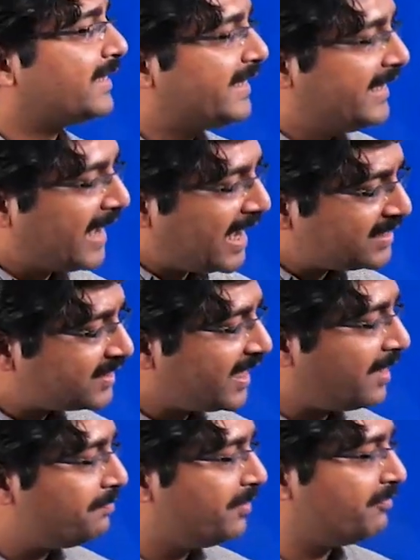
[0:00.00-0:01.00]
Gas
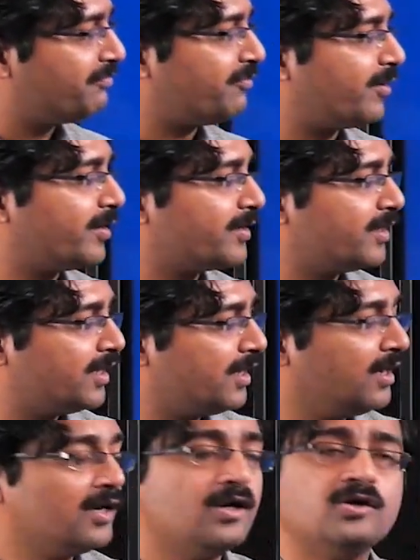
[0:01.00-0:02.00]
can be
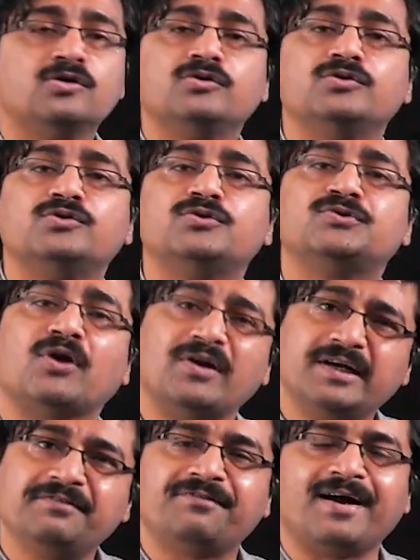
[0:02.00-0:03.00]
further
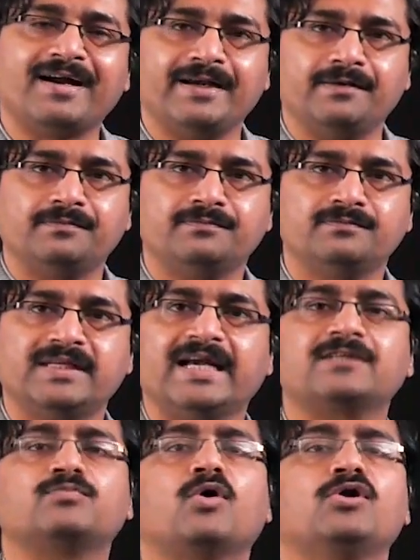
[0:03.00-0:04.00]
solidified.
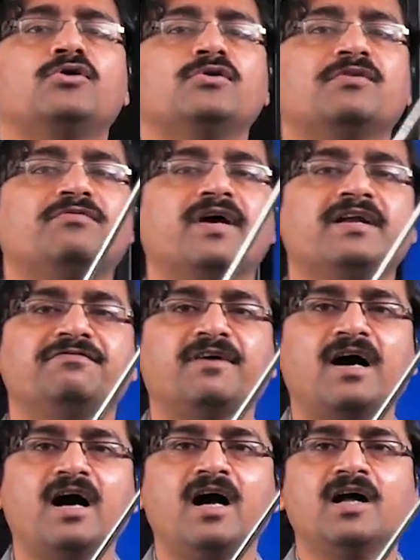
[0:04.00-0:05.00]
Gas molecules are very
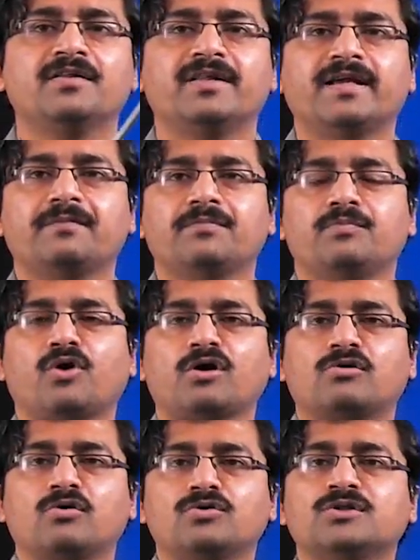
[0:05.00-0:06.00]
far, they can be
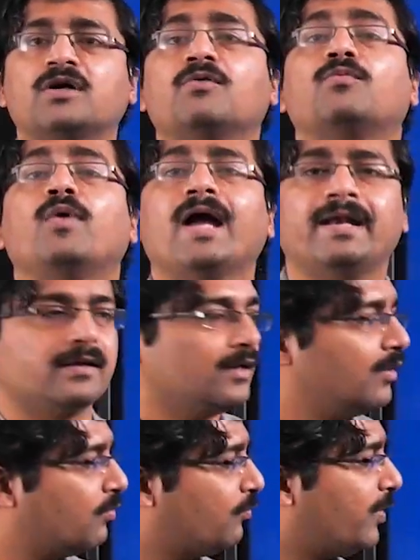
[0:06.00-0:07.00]
brought closer when
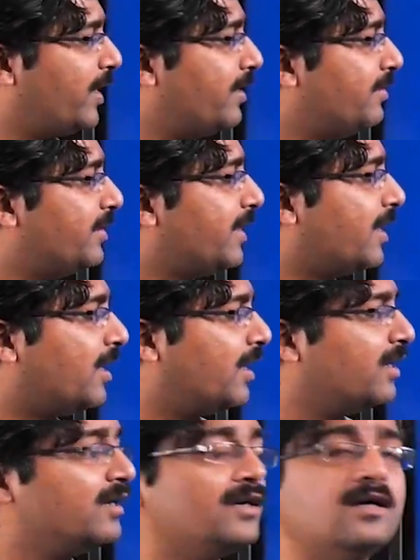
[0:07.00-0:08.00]
they
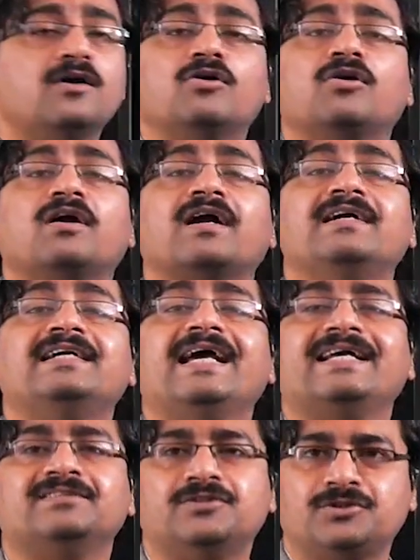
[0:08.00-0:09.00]
are
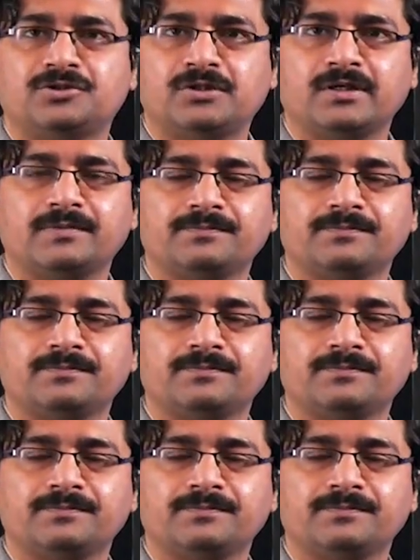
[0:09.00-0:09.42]
condensed.